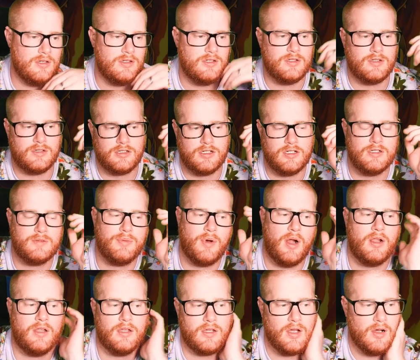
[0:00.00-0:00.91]
just
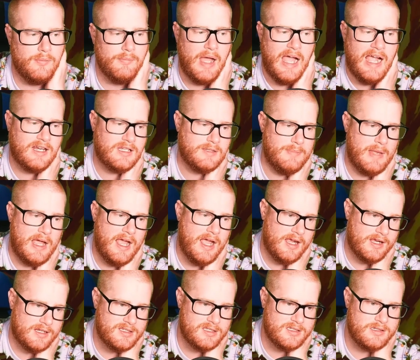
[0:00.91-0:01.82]
probably go
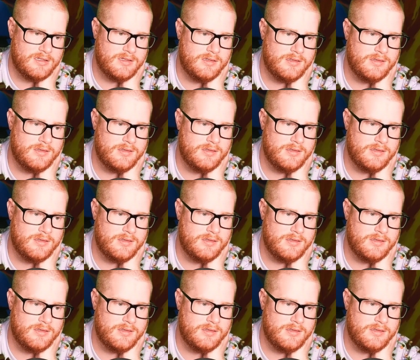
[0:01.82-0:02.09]
max.